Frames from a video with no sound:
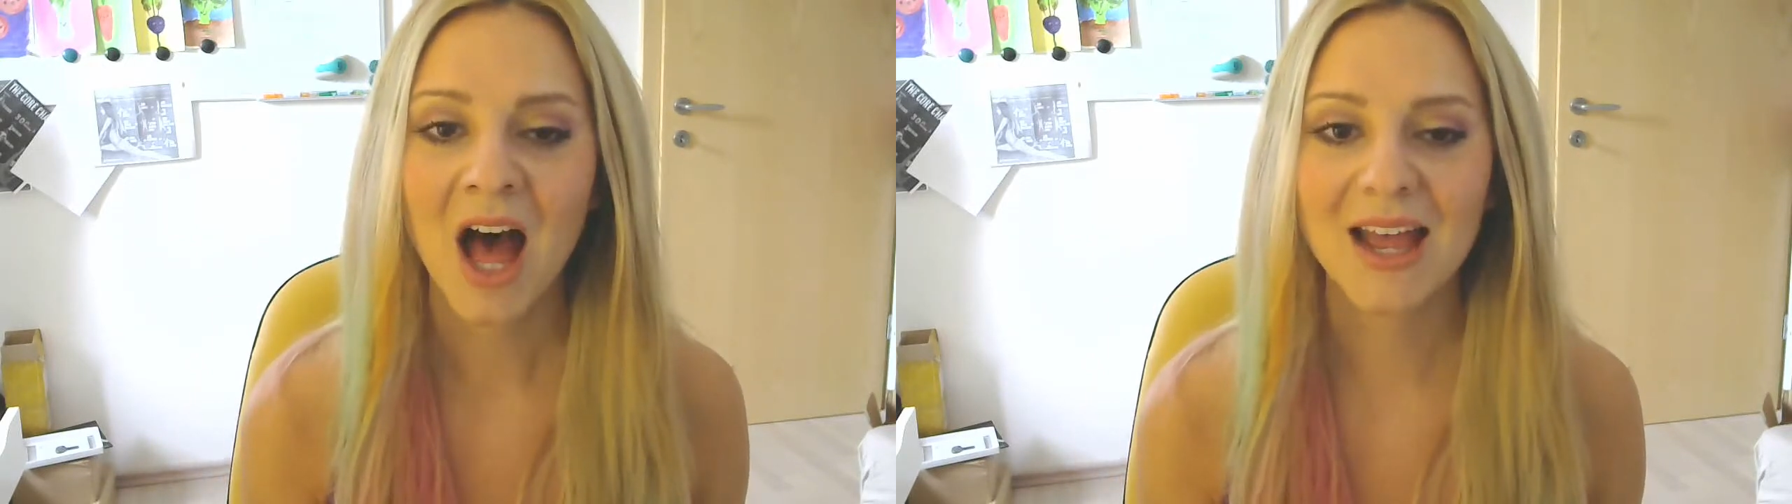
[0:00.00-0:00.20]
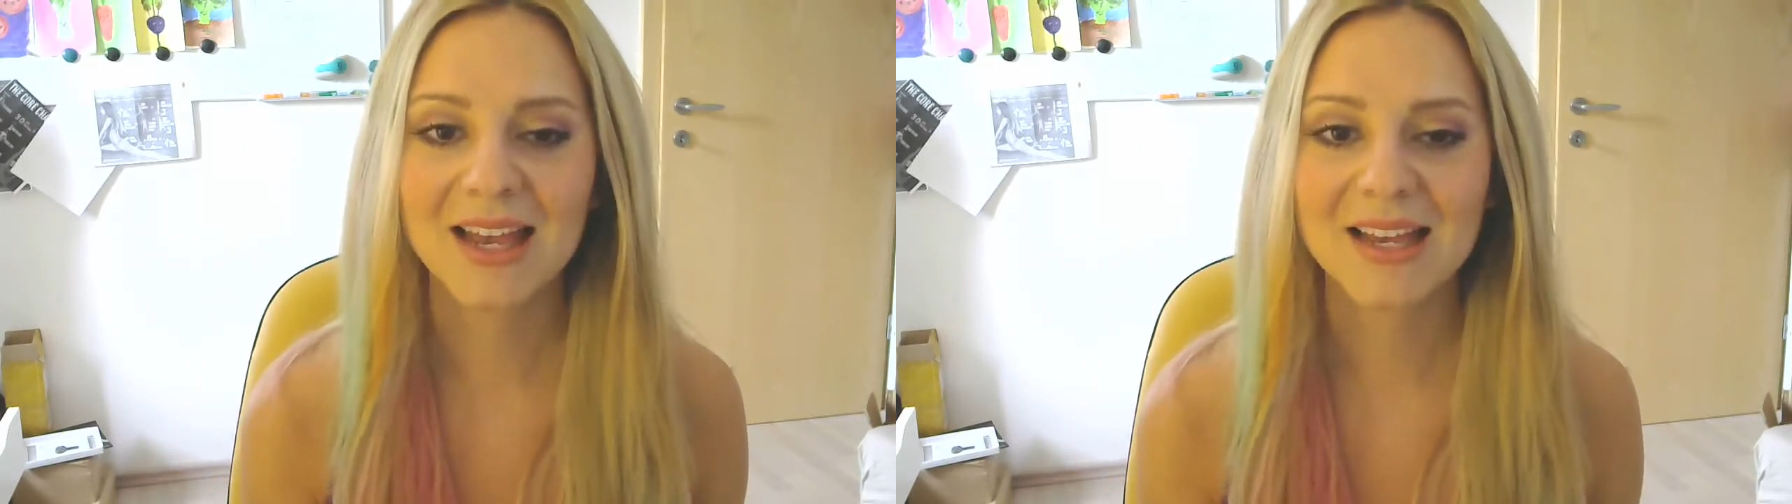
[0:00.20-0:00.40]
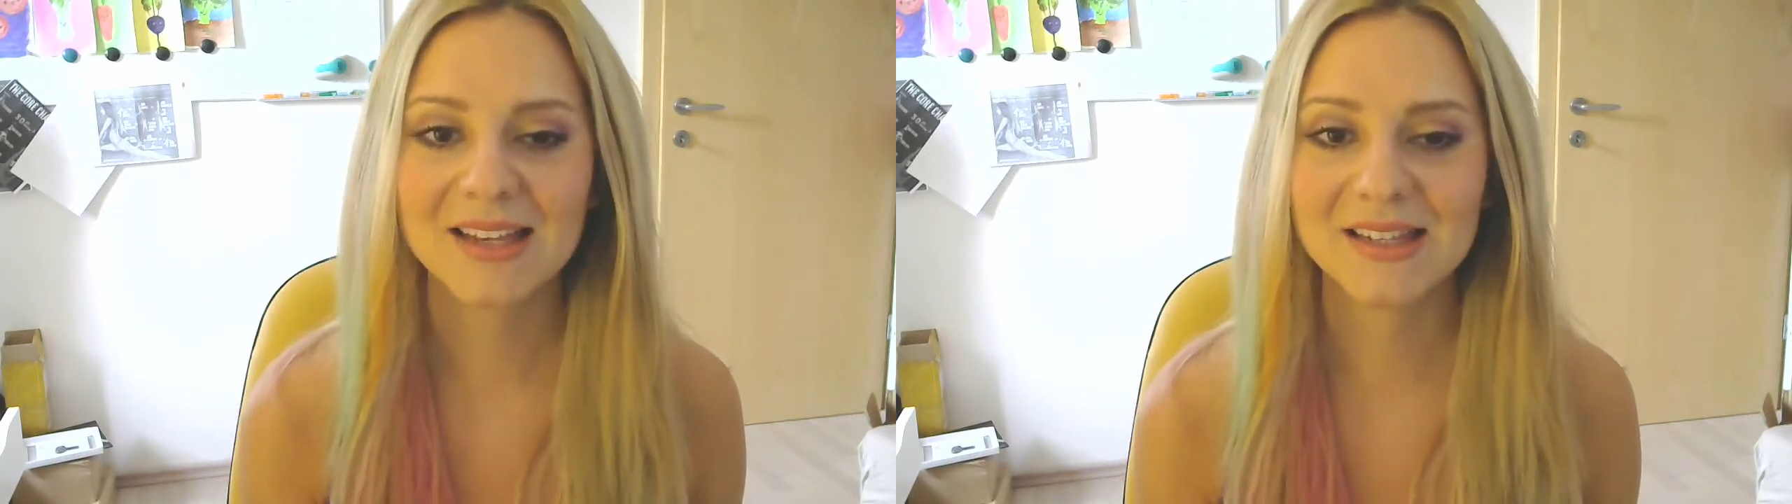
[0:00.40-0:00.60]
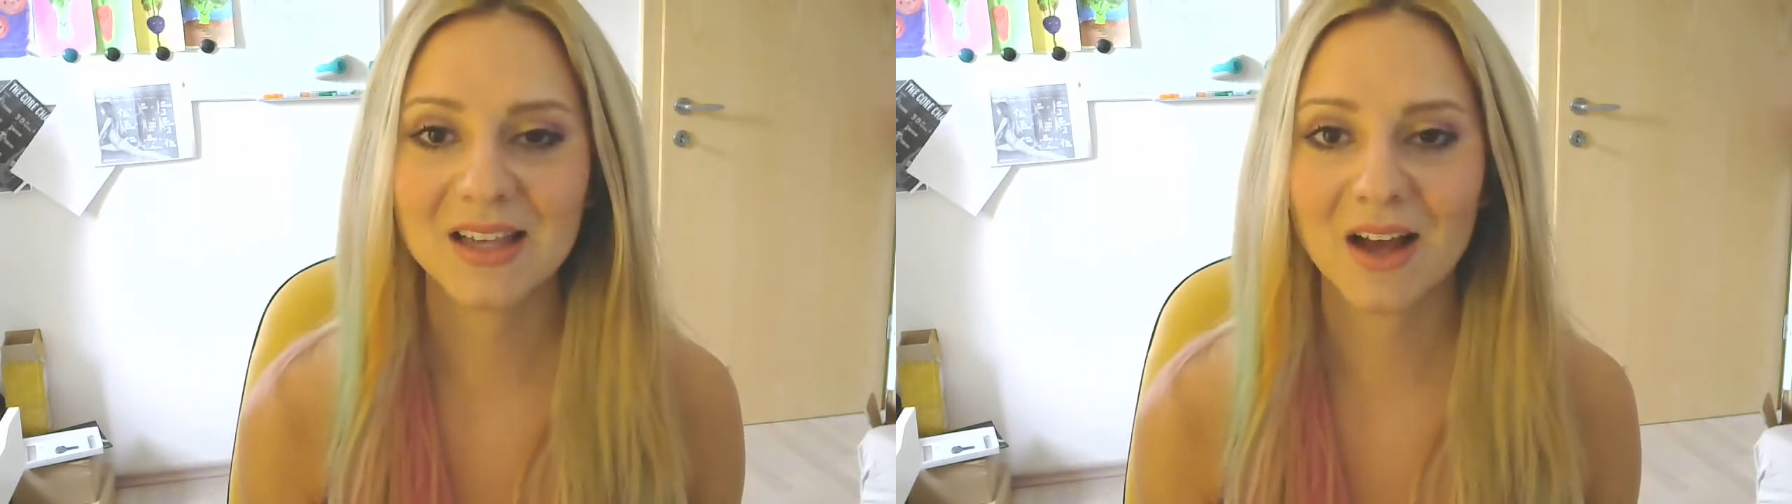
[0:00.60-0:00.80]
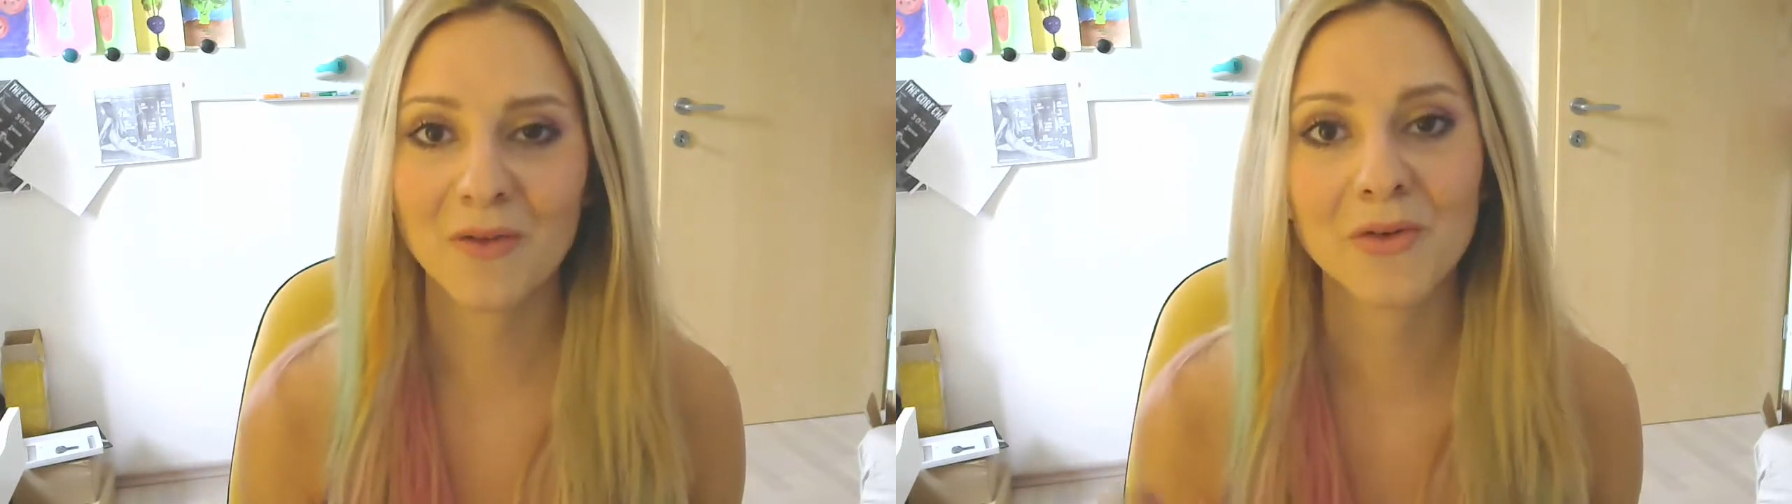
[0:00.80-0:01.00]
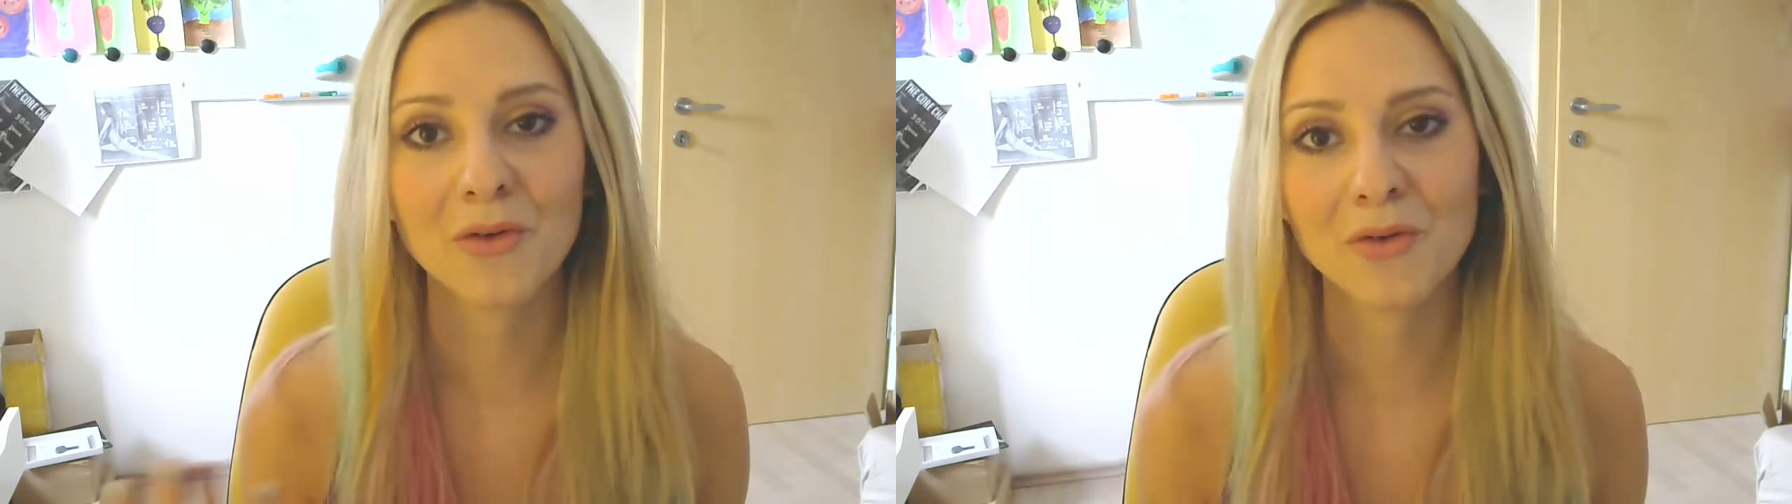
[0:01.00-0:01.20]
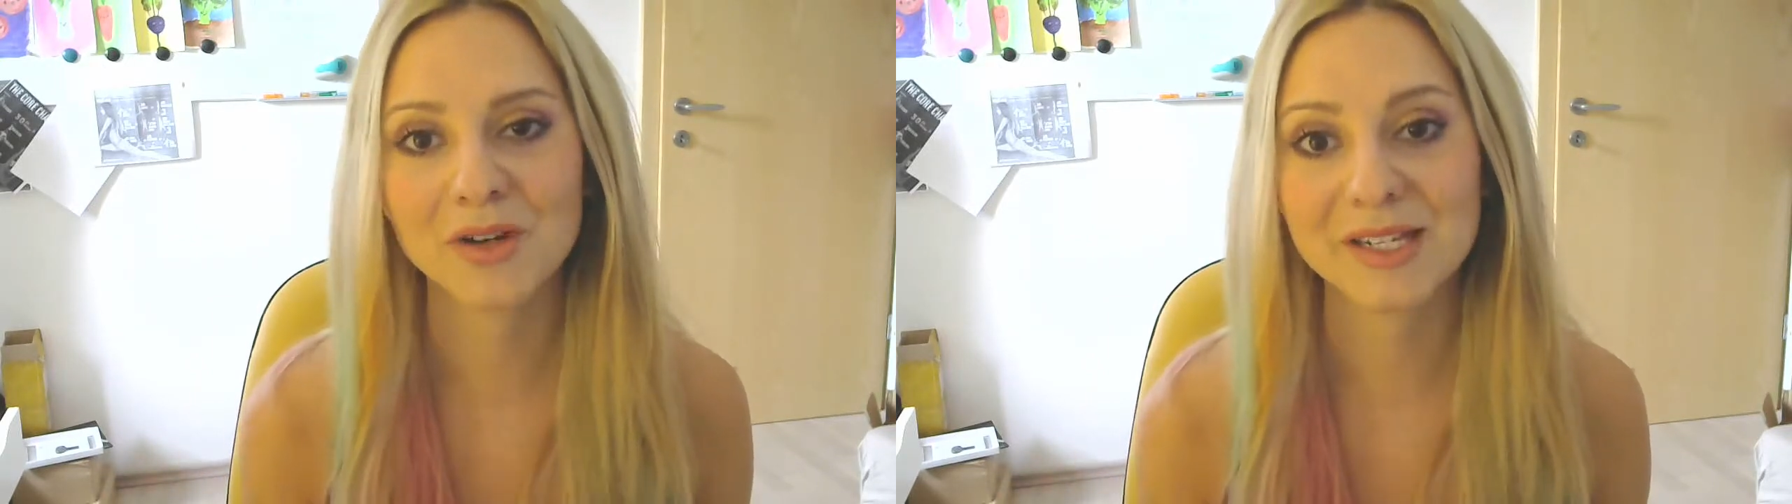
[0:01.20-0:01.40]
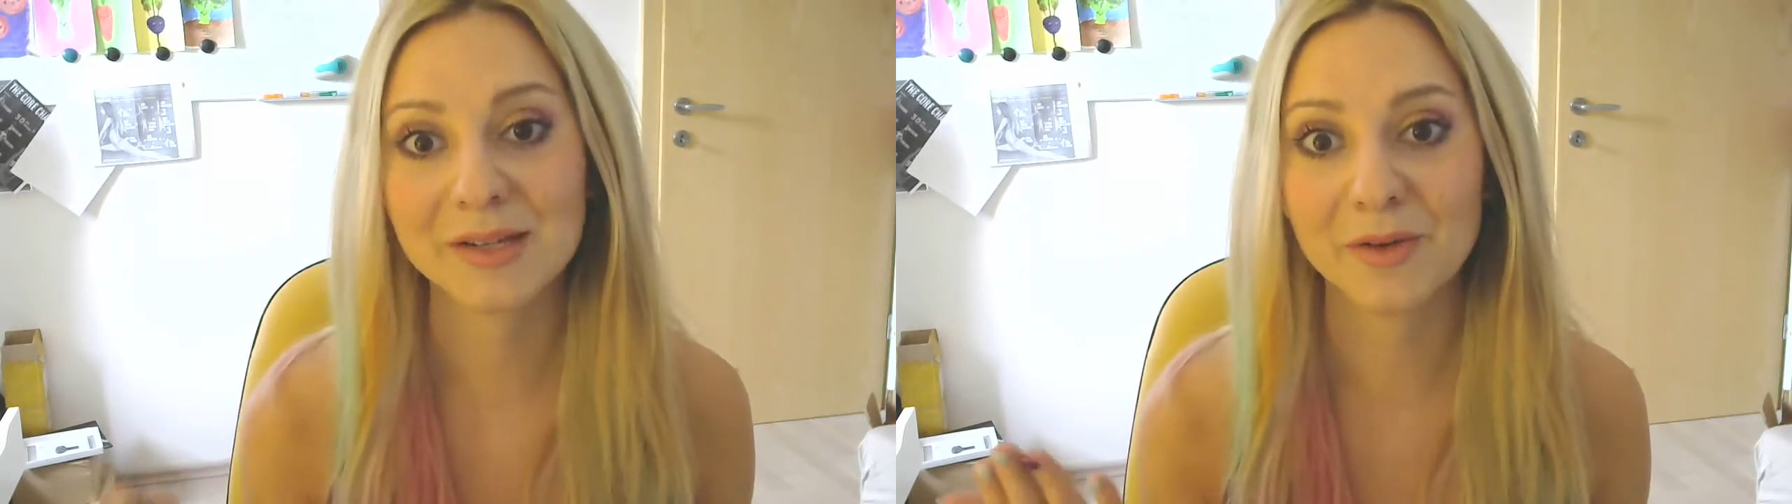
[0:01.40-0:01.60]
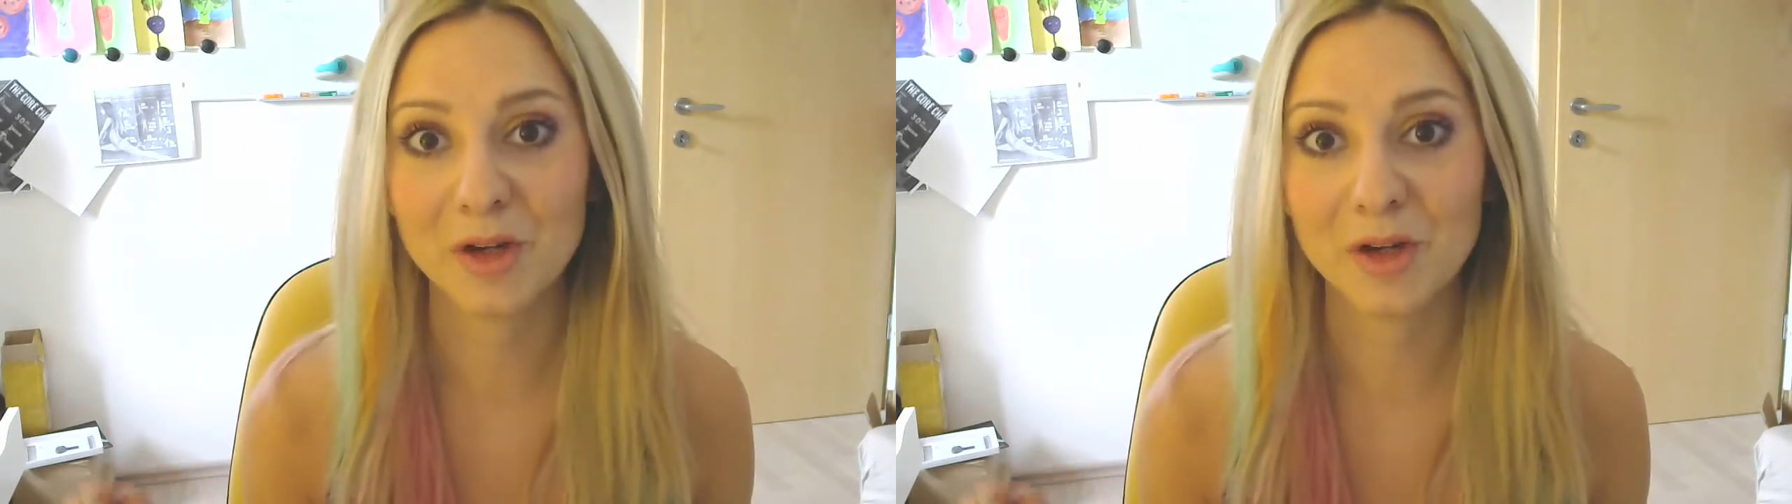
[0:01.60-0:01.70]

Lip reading: is, of course,